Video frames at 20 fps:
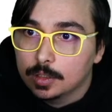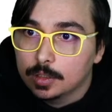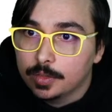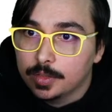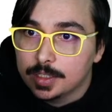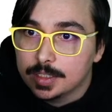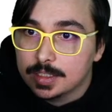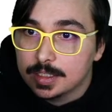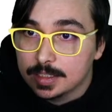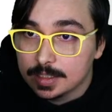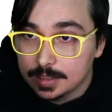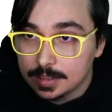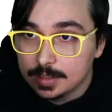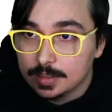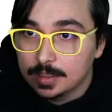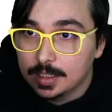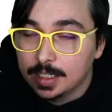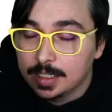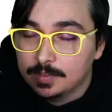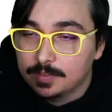This is,
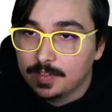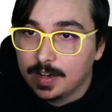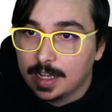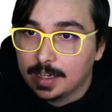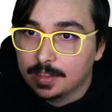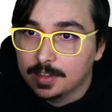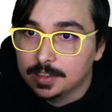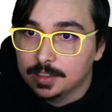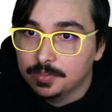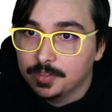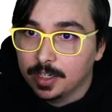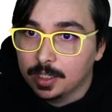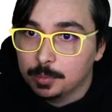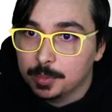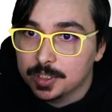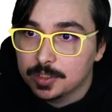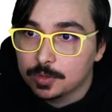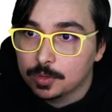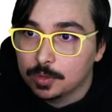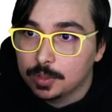in fact, the
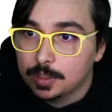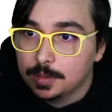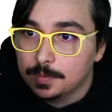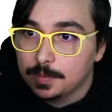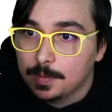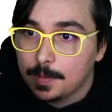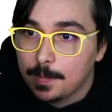development store.